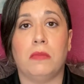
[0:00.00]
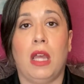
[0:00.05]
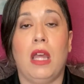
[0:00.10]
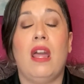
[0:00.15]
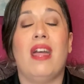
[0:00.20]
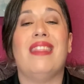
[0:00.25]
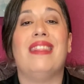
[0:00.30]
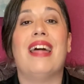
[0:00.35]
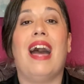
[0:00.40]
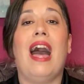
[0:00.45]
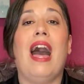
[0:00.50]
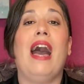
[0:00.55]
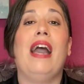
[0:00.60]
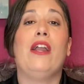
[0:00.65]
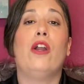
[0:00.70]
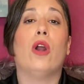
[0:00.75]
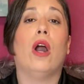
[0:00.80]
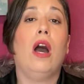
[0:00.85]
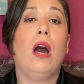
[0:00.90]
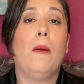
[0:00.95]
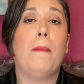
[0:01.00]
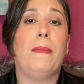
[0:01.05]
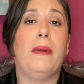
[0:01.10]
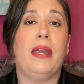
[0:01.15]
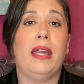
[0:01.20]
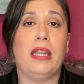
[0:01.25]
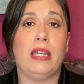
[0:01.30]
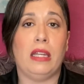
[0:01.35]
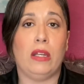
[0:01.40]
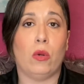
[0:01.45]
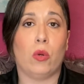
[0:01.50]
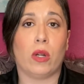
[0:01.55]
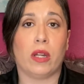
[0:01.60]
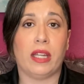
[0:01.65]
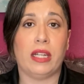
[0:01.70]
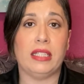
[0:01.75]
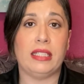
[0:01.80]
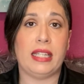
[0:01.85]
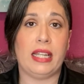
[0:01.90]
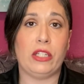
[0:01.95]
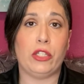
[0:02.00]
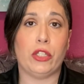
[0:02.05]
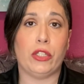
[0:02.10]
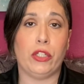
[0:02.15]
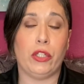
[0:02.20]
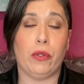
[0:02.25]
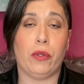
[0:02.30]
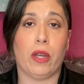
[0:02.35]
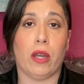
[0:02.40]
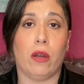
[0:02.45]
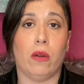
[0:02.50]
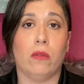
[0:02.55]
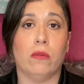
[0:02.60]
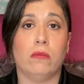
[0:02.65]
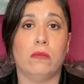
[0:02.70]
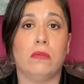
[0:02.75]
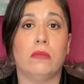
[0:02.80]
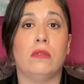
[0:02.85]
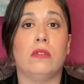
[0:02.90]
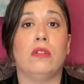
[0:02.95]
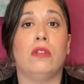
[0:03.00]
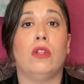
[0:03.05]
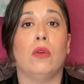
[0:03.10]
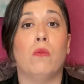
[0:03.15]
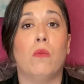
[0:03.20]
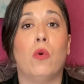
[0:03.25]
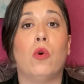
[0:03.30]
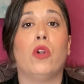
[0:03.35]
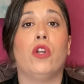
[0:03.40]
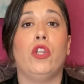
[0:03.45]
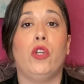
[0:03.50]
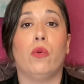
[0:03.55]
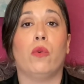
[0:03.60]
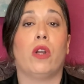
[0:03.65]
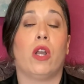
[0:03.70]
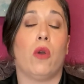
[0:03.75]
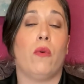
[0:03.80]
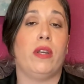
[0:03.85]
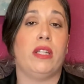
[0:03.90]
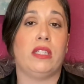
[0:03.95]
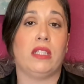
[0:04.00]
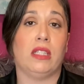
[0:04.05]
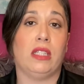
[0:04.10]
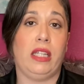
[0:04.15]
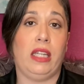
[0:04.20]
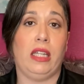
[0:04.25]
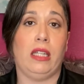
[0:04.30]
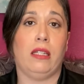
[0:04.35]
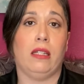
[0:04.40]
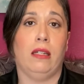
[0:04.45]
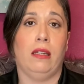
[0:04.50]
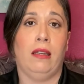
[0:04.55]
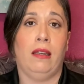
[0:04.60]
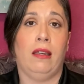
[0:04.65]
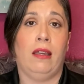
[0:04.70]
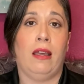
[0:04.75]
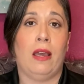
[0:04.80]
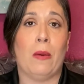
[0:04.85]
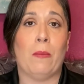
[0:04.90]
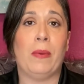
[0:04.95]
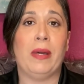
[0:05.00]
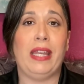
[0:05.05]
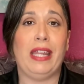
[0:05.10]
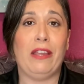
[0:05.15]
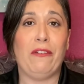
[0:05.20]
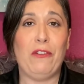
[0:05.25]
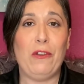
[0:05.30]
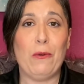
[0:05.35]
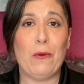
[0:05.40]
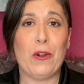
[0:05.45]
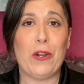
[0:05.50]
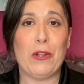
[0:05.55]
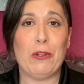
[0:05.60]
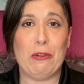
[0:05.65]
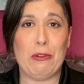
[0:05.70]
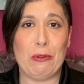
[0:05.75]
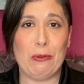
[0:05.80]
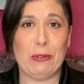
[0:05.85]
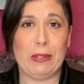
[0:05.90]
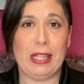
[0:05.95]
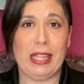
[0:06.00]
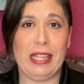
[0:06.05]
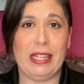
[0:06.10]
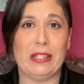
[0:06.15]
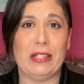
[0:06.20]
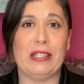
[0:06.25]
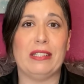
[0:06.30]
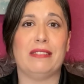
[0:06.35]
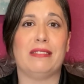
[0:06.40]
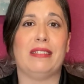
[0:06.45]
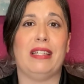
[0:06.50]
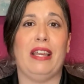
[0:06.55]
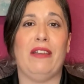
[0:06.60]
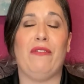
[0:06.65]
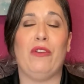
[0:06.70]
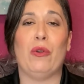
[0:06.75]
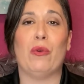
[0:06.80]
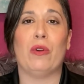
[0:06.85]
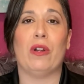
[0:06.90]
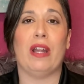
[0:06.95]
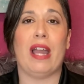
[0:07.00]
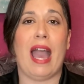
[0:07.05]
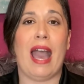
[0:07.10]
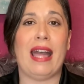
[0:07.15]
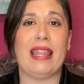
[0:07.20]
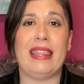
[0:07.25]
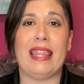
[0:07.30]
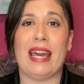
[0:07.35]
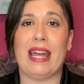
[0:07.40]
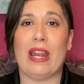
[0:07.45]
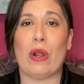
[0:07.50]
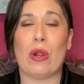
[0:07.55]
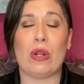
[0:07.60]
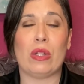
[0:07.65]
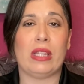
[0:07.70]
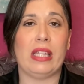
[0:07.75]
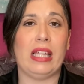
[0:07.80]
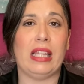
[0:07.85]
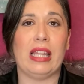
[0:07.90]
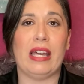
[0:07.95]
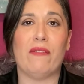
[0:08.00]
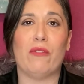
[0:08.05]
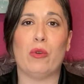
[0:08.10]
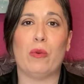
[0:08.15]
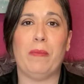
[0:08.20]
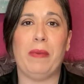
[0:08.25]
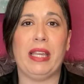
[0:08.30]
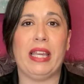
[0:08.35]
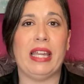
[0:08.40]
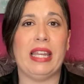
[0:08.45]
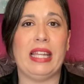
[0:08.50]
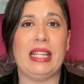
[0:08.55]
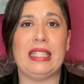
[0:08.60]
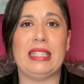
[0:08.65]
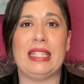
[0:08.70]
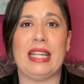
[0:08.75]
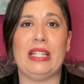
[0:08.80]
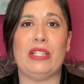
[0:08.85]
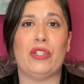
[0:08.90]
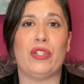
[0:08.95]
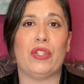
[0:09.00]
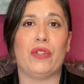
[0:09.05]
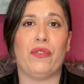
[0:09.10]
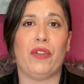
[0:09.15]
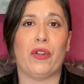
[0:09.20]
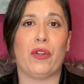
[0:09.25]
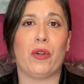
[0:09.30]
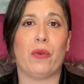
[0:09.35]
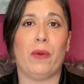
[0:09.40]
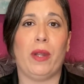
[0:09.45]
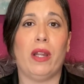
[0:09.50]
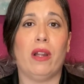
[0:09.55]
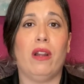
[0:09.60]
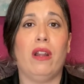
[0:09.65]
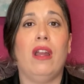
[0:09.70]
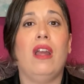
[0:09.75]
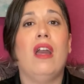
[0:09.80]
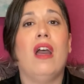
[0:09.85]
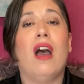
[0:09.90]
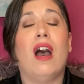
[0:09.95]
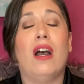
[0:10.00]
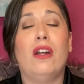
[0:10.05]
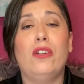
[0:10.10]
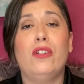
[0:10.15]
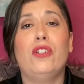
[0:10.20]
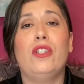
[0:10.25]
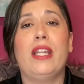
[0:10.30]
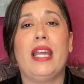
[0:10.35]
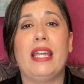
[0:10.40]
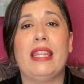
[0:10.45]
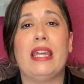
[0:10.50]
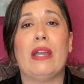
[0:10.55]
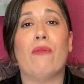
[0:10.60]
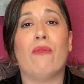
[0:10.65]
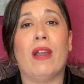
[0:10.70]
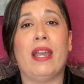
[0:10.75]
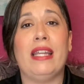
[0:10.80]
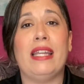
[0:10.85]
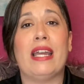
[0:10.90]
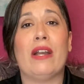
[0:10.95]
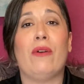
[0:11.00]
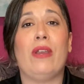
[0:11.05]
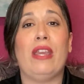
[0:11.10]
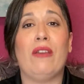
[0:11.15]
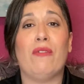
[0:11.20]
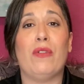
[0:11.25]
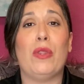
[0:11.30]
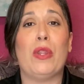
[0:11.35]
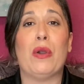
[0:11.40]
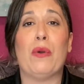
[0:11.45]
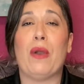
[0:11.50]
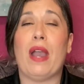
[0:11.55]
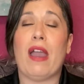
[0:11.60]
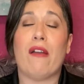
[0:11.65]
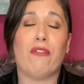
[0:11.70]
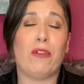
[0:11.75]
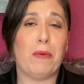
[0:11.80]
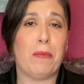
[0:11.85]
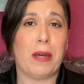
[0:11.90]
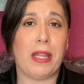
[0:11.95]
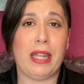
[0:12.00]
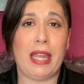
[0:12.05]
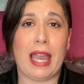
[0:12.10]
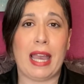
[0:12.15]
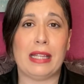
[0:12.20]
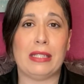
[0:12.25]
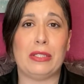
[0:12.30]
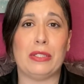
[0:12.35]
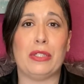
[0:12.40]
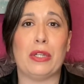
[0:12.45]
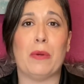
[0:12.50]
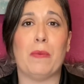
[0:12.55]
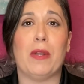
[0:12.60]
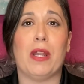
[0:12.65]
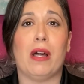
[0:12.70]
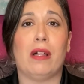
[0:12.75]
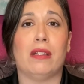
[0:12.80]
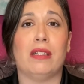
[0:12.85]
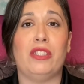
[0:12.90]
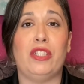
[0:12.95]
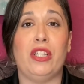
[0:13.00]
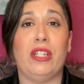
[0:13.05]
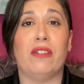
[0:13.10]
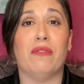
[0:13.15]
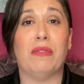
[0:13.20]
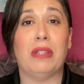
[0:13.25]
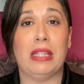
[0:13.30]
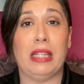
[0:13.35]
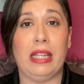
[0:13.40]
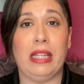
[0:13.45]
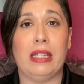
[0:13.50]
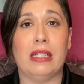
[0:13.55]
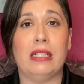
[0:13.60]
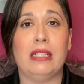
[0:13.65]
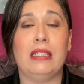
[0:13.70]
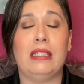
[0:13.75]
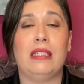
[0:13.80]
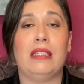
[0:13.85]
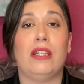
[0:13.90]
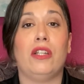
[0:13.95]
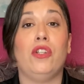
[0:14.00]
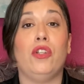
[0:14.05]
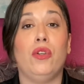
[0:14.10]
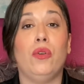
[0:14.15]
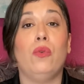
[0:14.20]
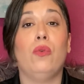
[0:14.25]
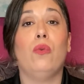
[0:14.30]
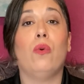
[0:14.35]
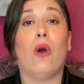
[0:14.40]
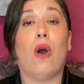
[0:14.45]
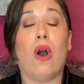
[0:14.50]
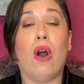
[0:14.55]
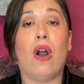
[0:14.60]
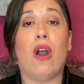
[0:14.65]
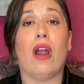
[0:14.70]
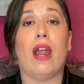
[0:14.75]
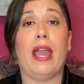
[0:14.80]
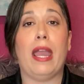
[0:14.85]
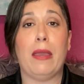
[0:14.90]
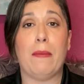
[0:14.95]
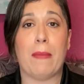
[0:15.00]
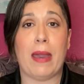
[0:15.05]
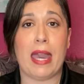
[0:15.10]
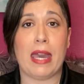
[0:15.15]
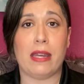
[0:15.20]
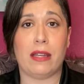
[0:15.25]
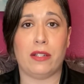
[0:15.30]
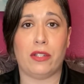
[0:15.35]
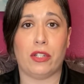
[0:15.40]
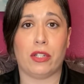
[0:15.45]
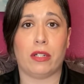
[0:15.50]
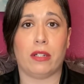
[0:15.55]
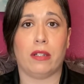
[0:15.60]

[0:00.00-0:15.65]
The higher up in an organization you go, the more you are going to lead. But if you are a new leader, if you are at that early level, beginning stages of your career, understand that right now, even though everybody has the terminology of leader, you are a manager.